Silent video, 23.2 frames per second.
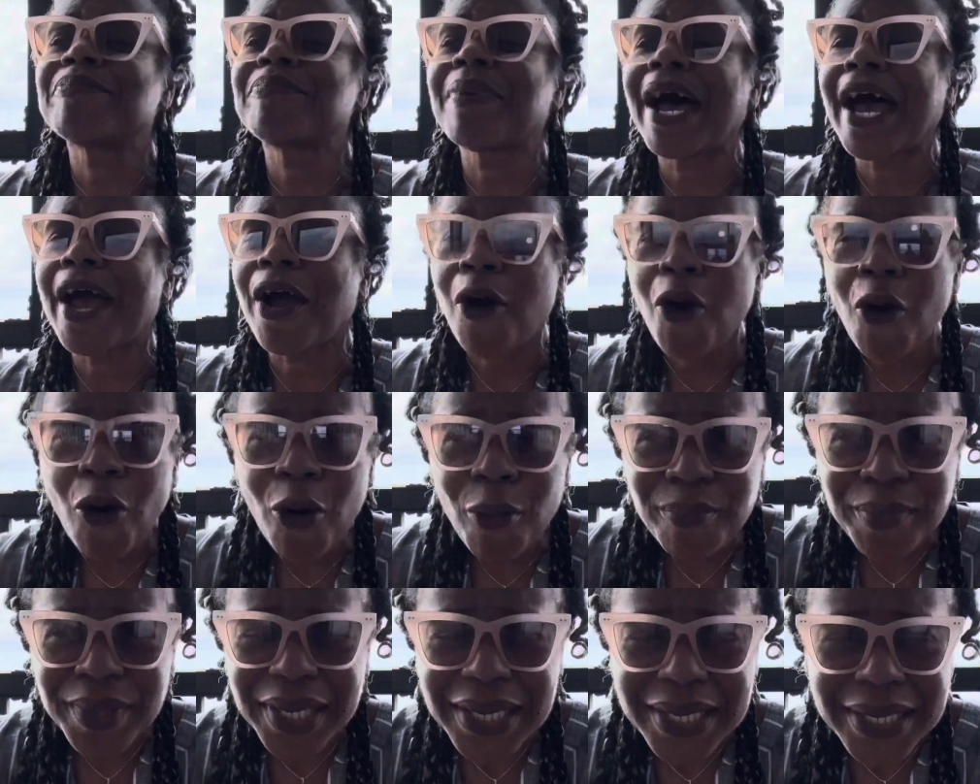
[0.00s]
by all
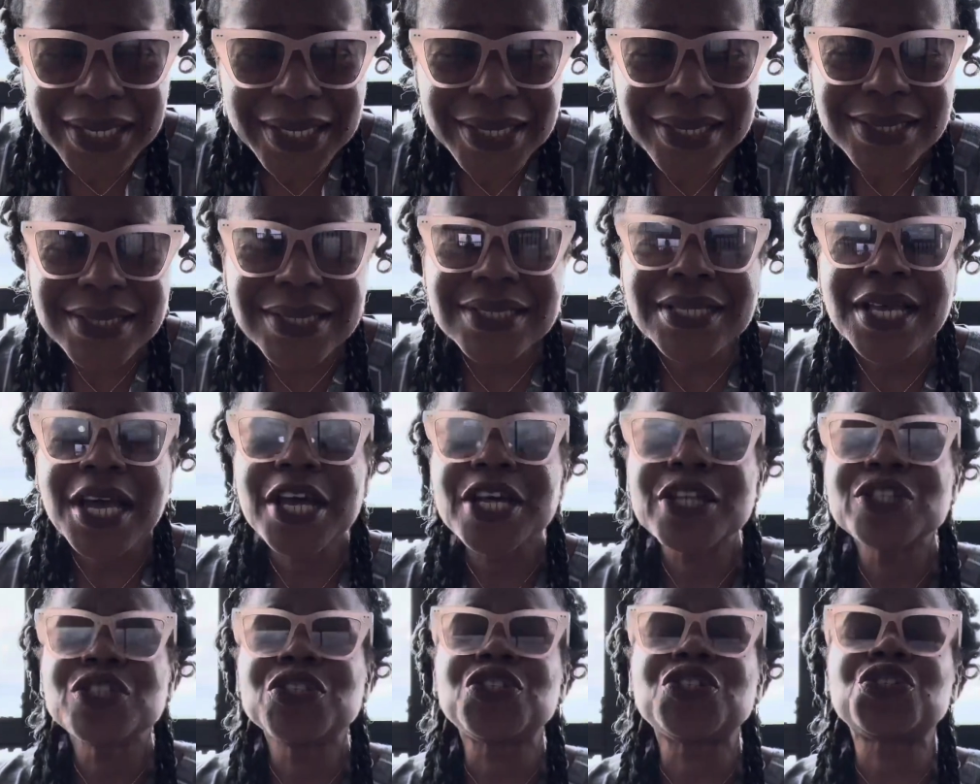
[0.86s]
means,
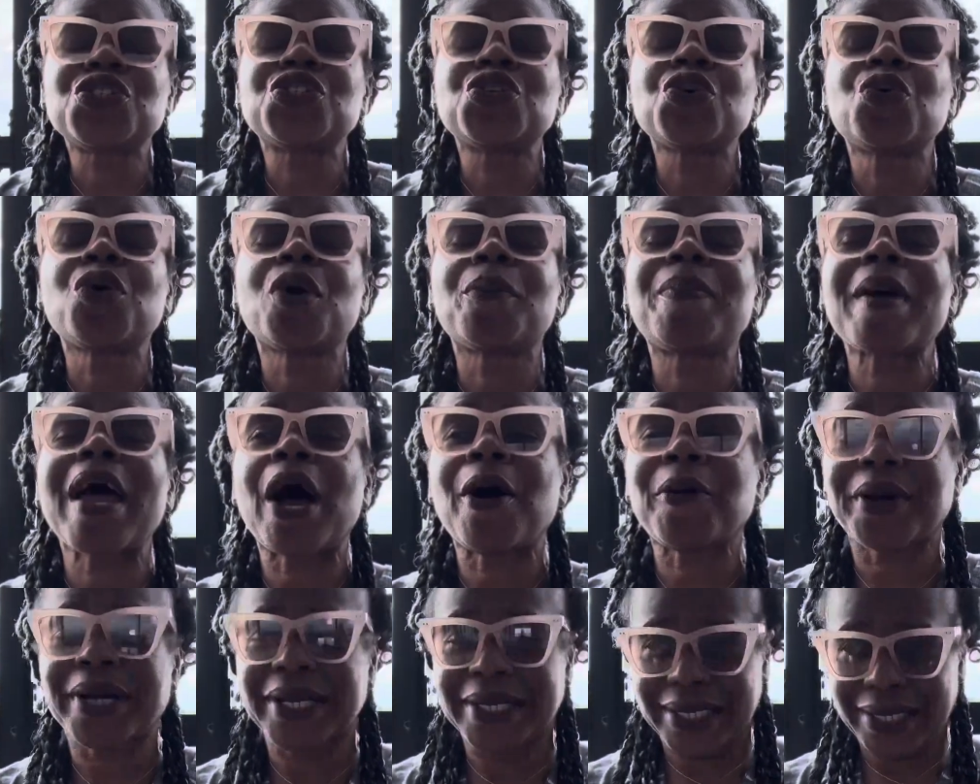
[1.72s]
do a
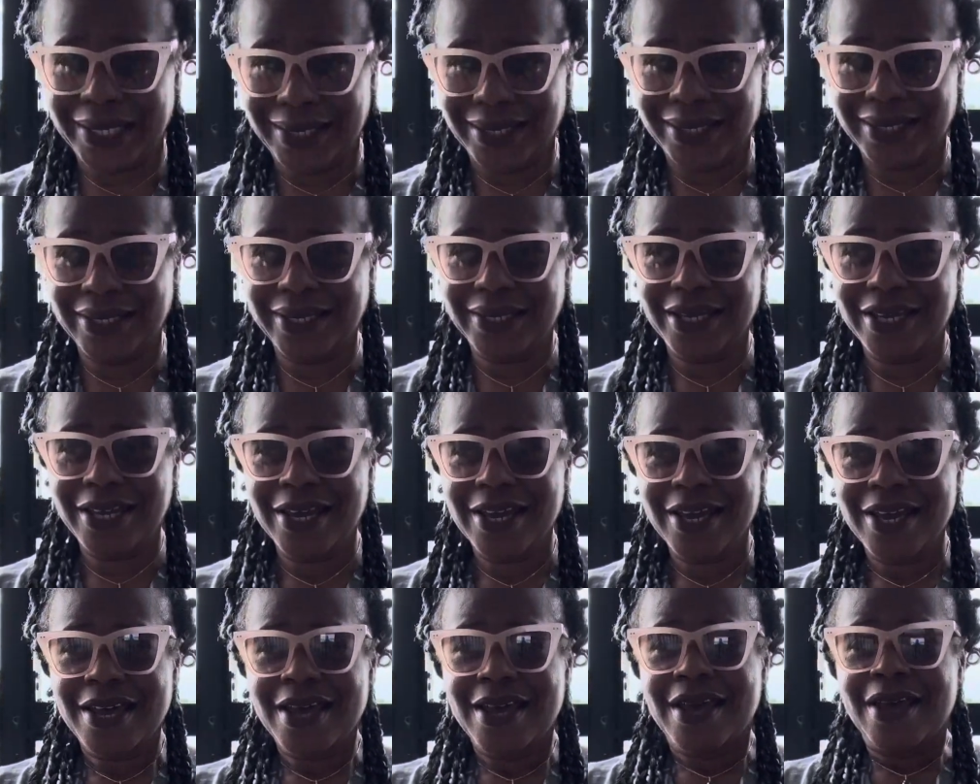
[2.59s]
balcony.
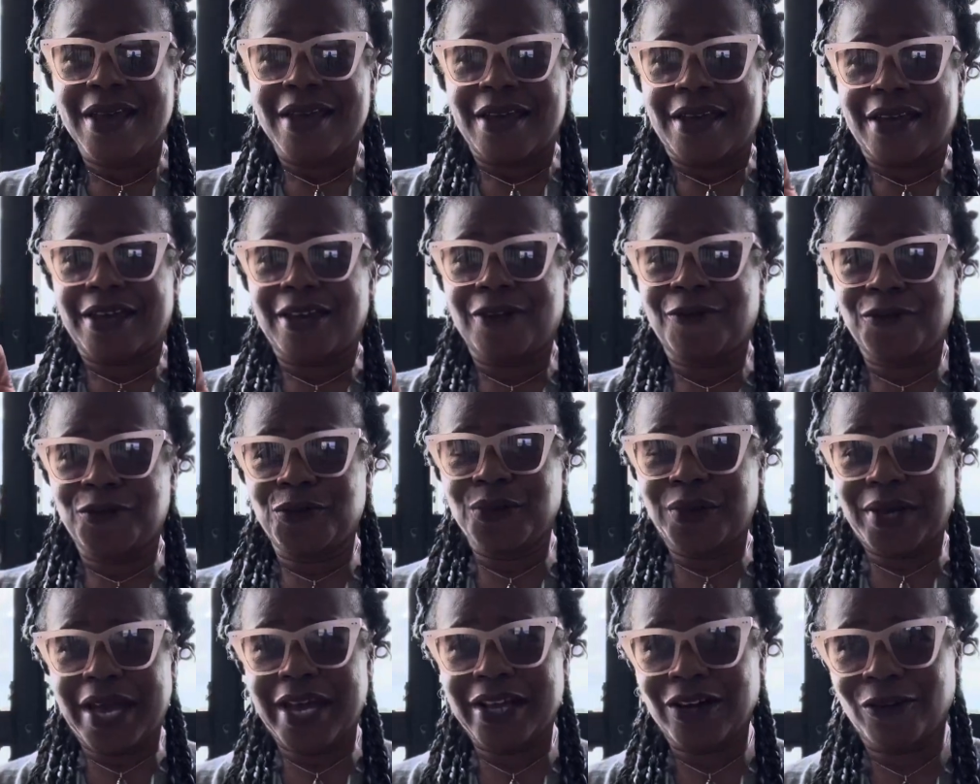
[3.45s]
If you
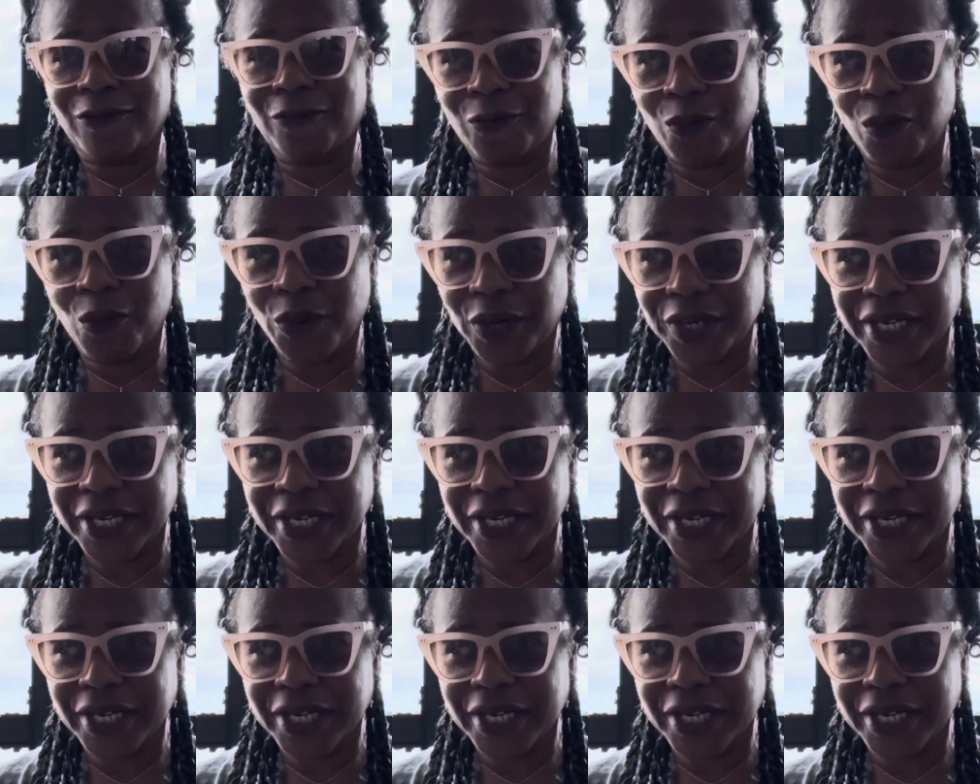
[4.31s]
can afford